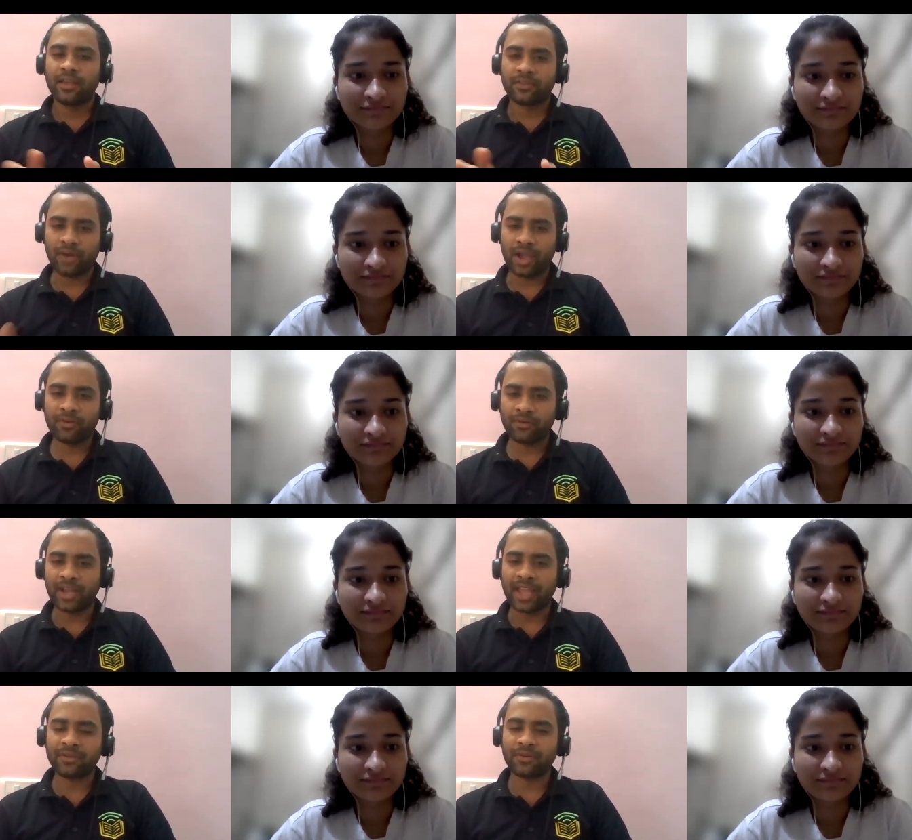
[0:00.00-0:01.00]
Speaker 1: so I would
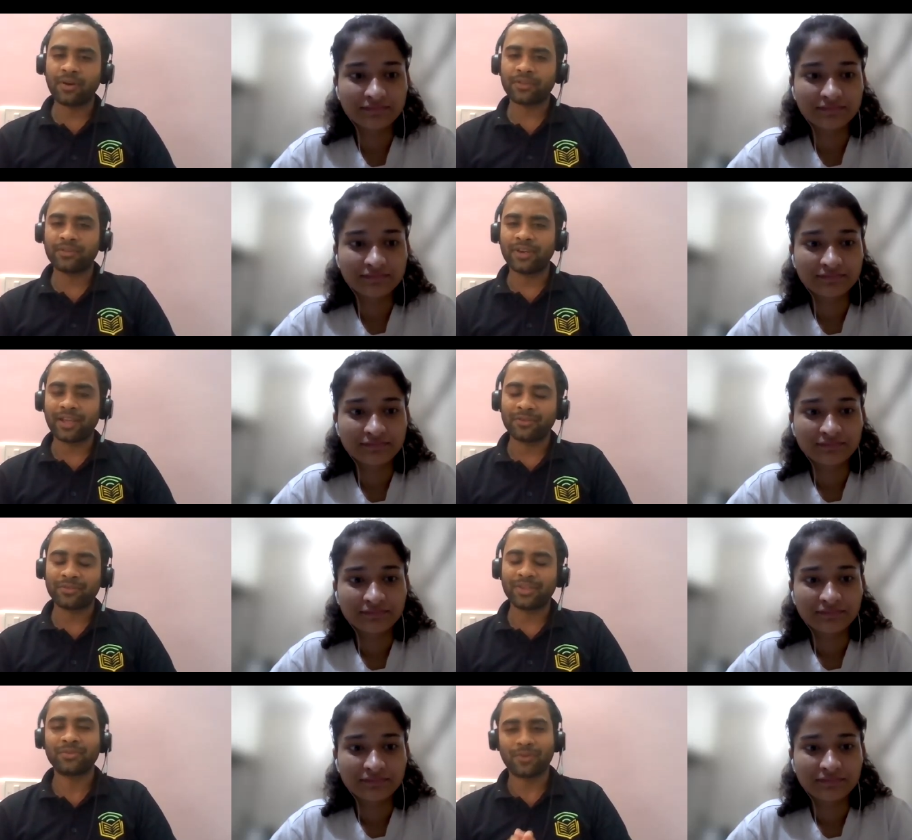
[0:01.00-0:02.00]
like to congratulate
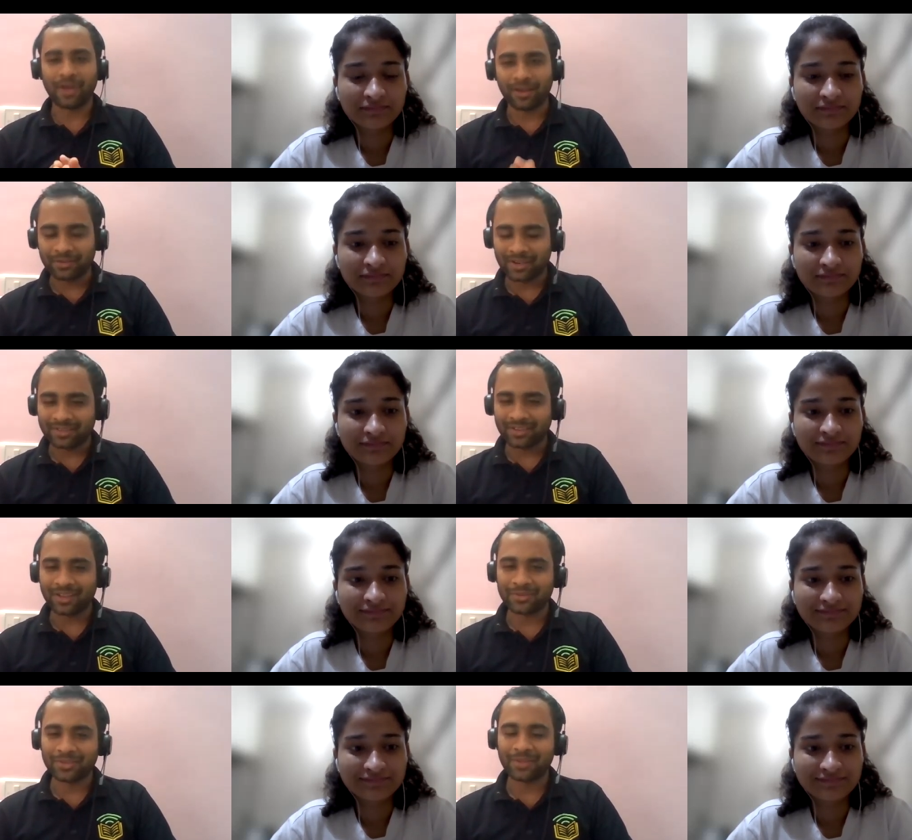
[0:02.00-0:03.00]
Ayushi. So congratulations,
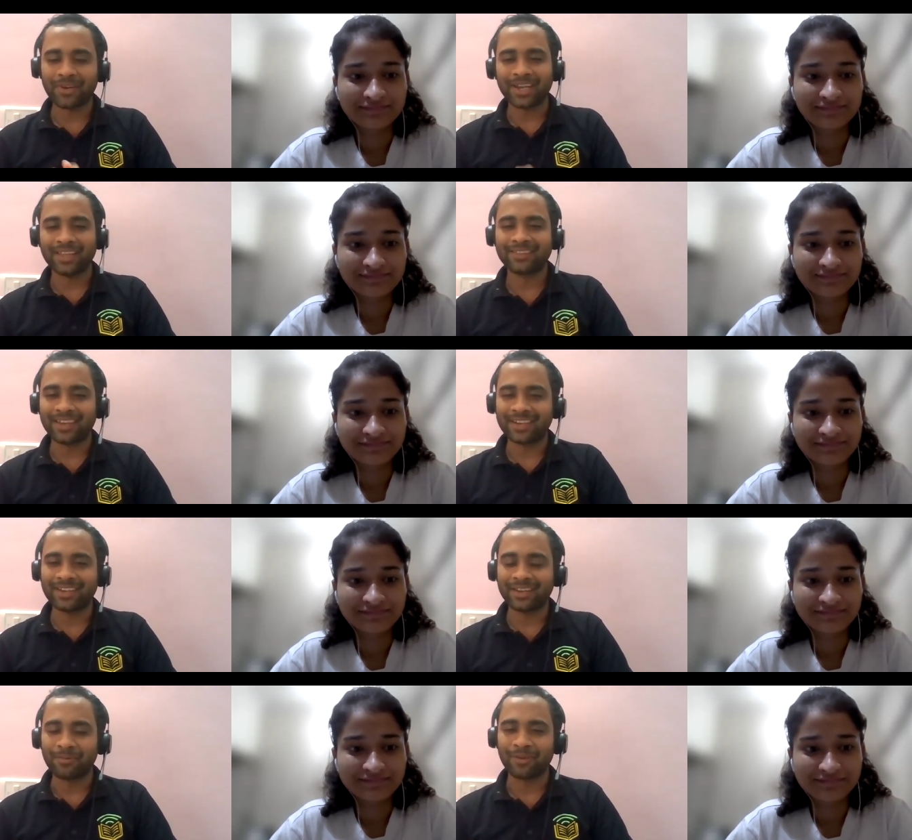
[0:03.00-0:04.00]
Ayushi, for getting selected
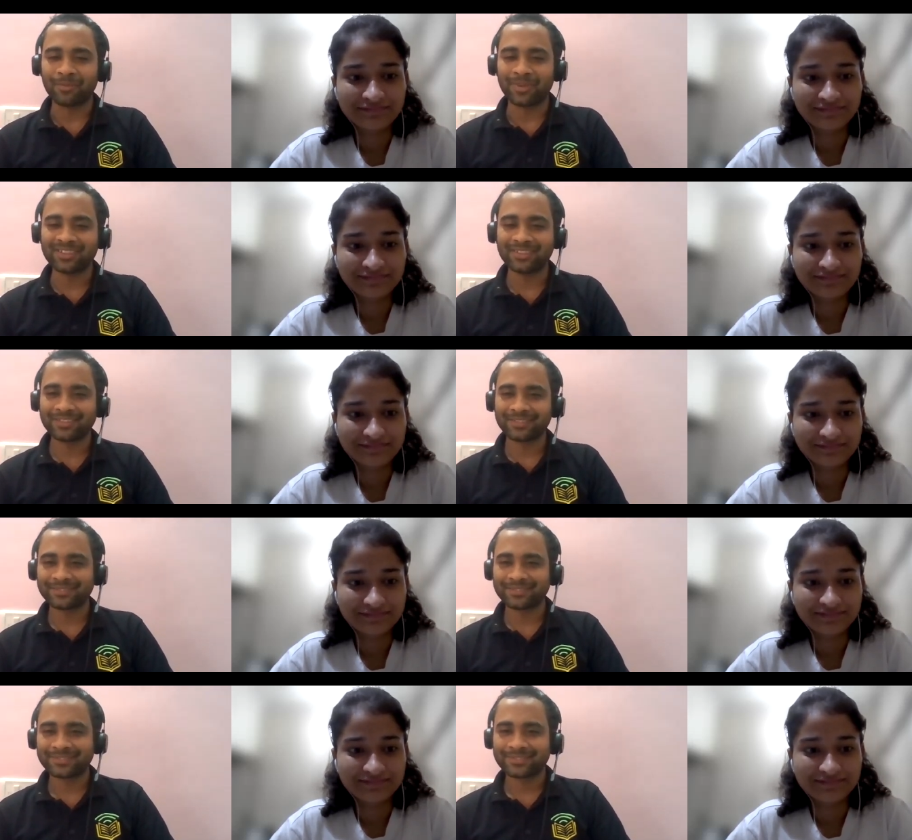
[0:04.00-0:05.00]
in Walmart.
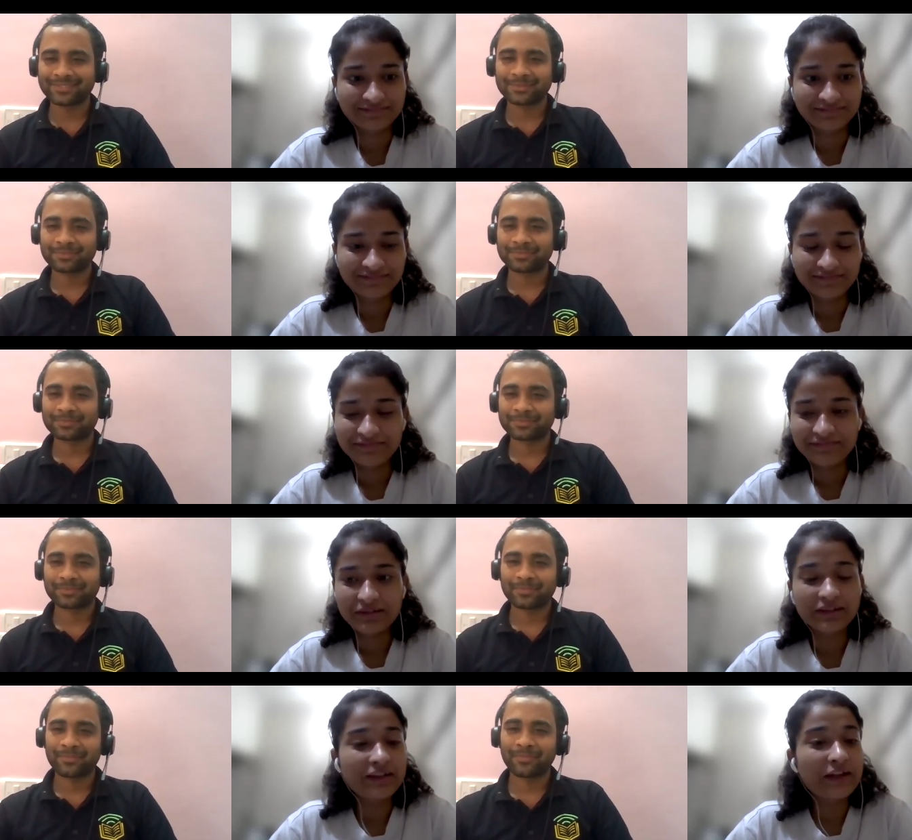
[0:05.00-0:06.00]

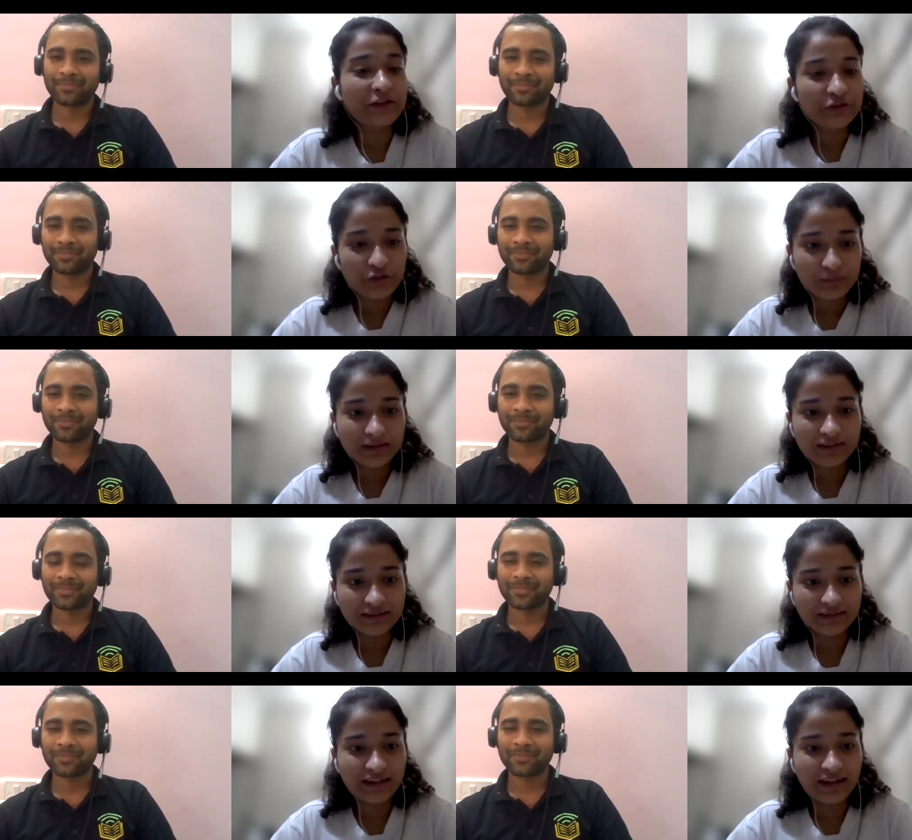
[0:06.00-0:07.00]
Speaker 2: Uh, thank you so much,
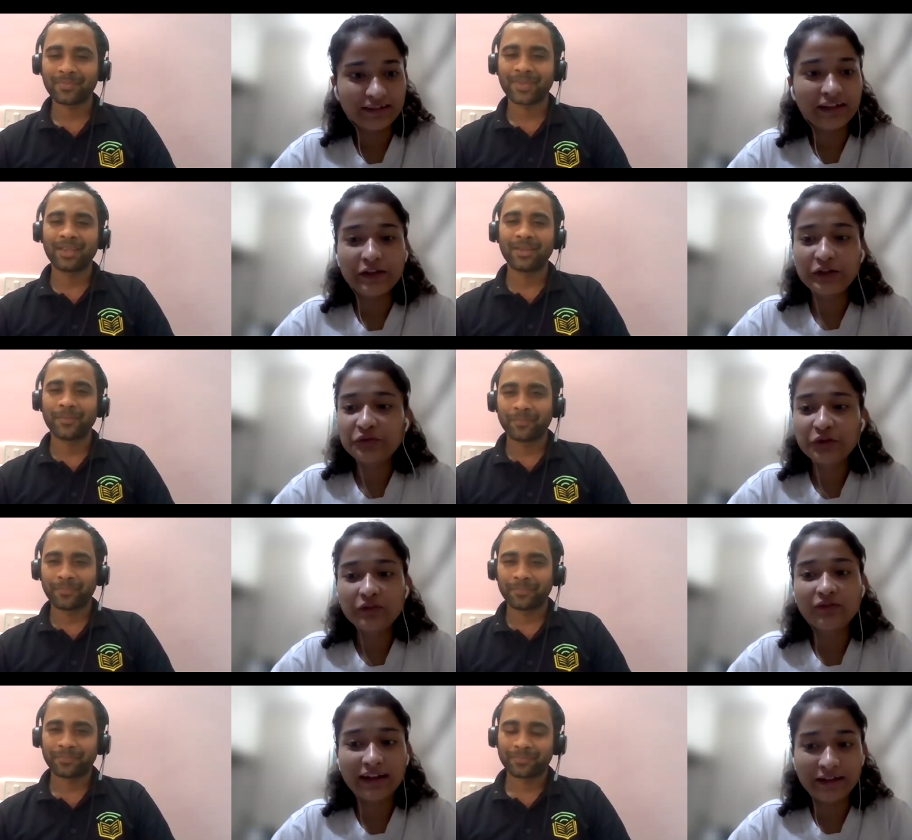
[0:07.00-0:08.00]
sir. And thank you for
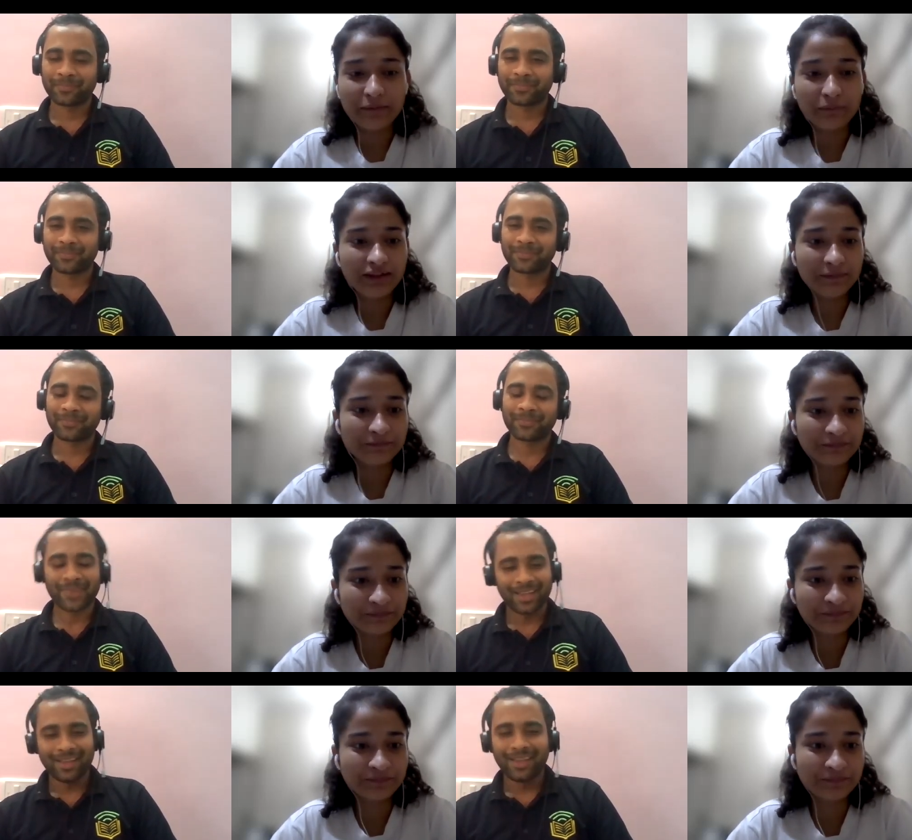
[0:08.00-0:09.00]
inviting me.
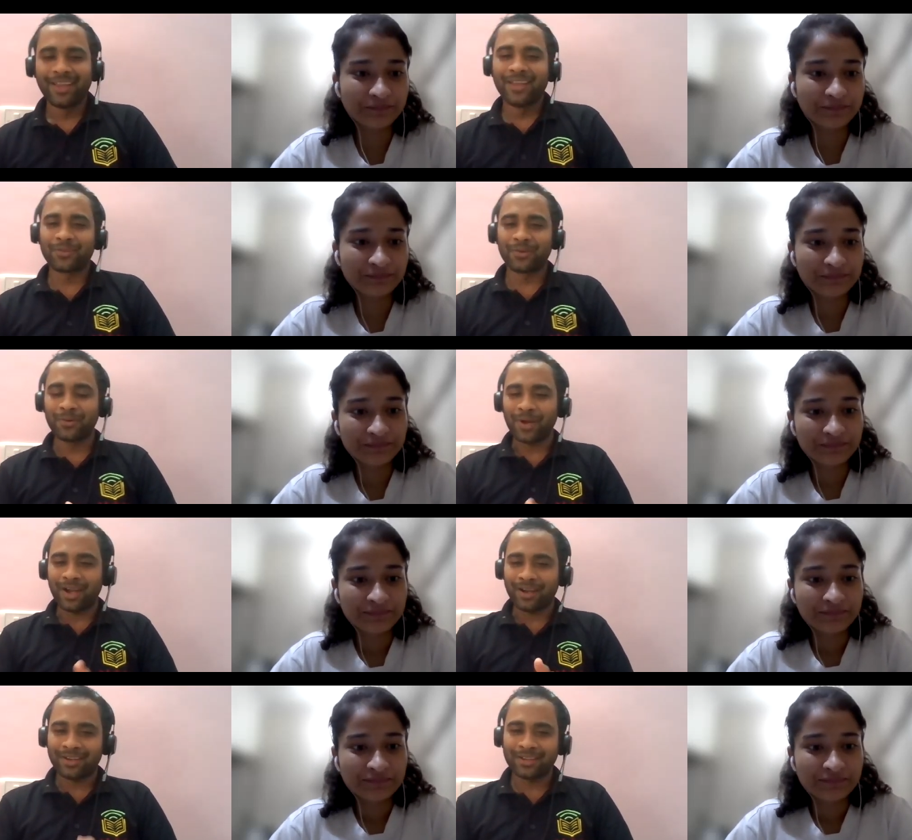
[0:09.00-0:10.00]
Speaker 1: So
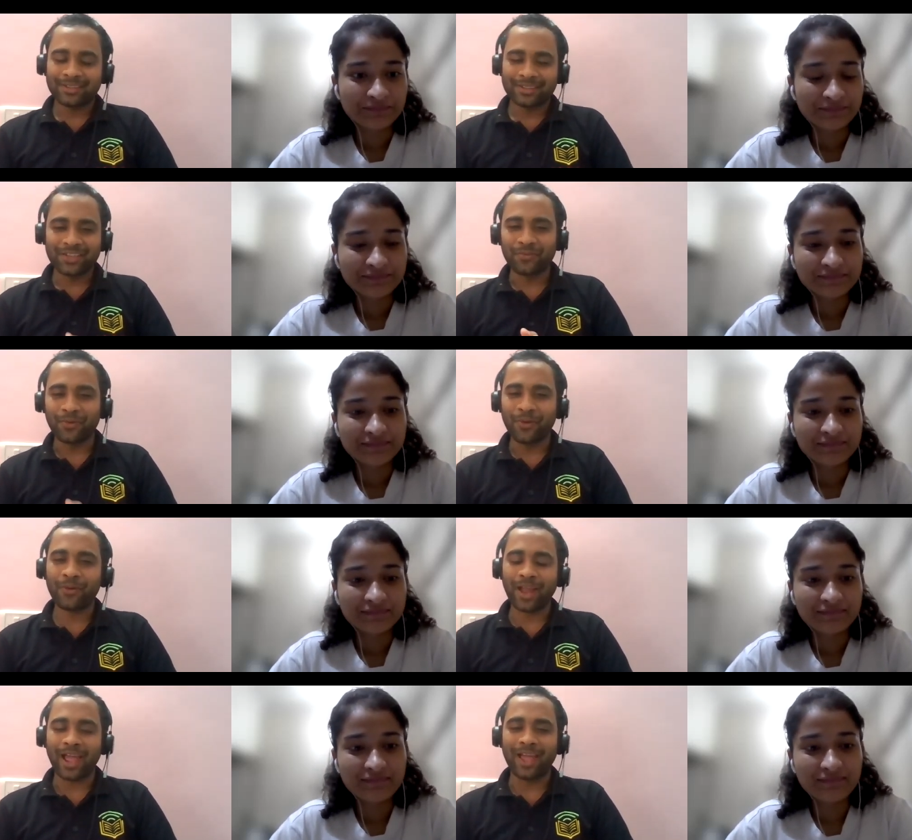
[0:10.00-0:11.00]
uh, this
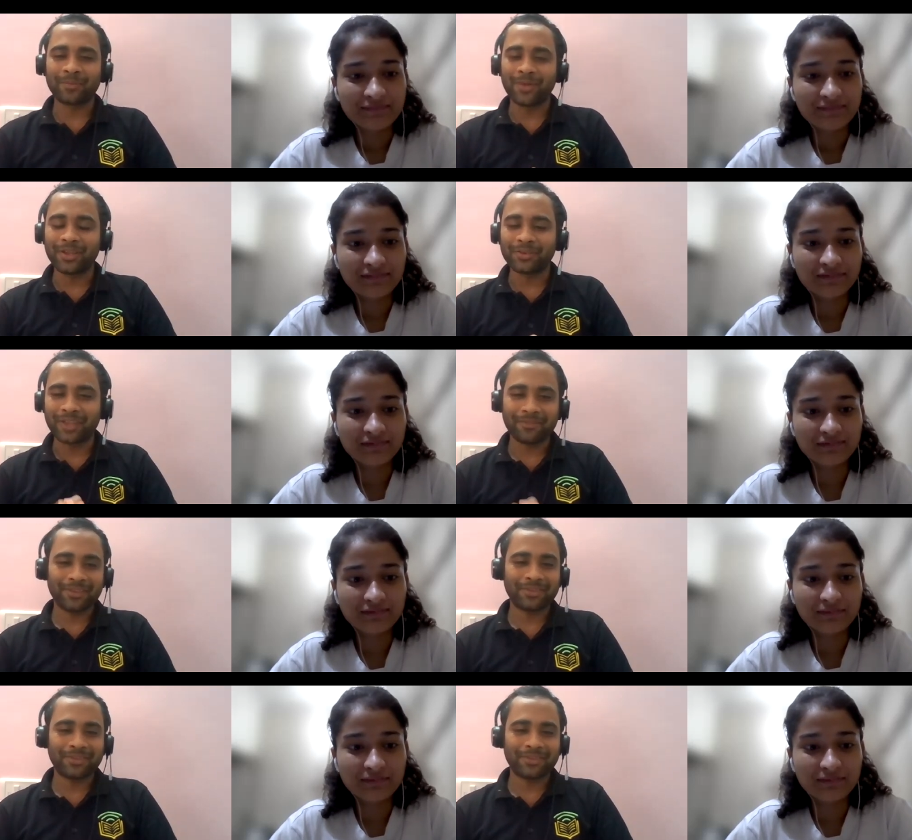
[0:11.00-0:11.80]
floor, I am going to give